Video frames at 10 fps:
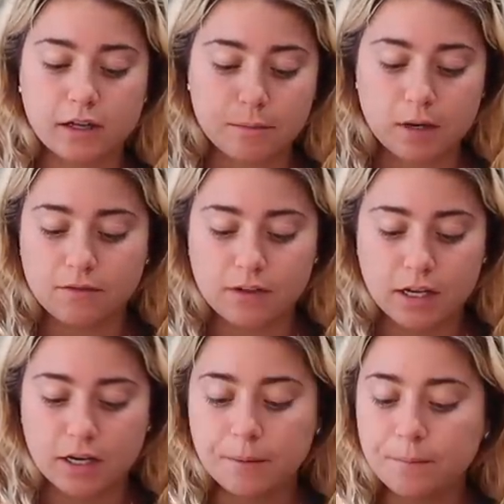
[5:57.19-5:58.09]
Like, I'm not even
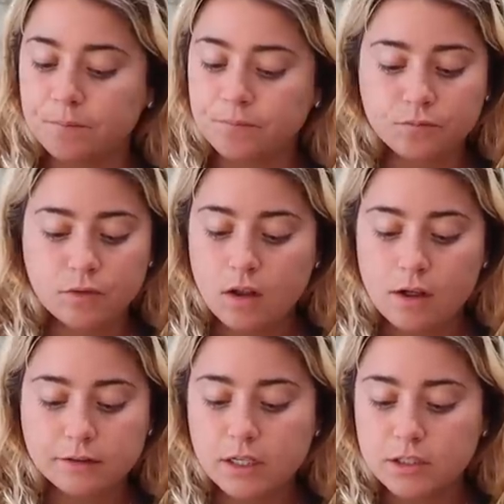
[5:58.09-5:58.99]
kidding.
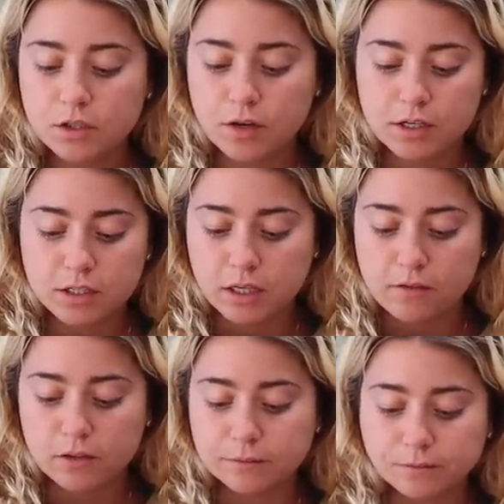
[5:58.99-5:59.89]
It's the greatest thing
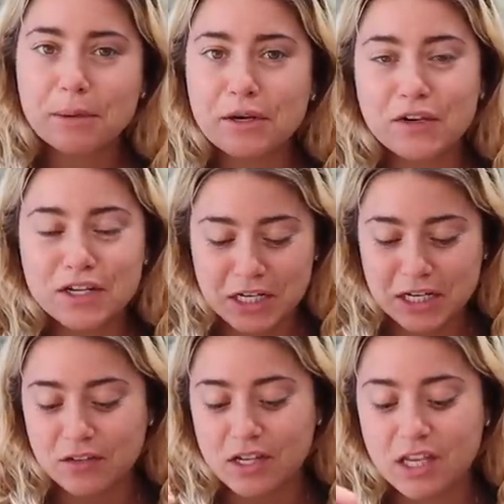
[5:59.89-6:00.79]
ever. I'm gonna finish
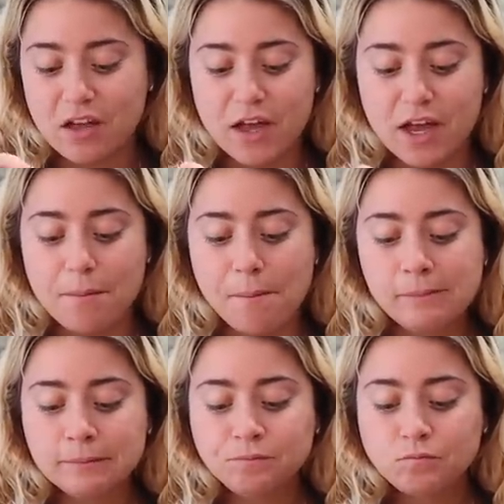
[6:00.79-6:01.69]
eating this and then
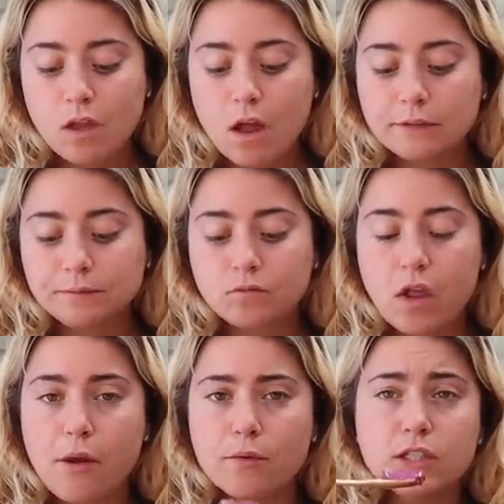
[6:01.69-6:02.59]

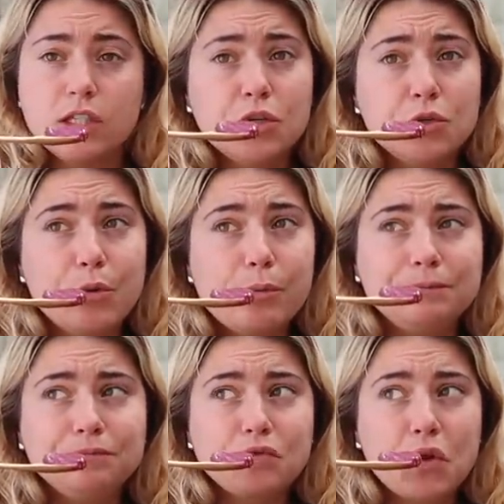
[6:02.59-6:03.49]
I will see you
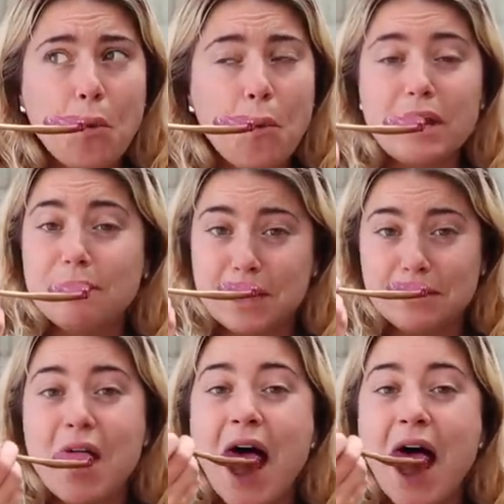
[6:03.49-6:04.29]
when I'm done.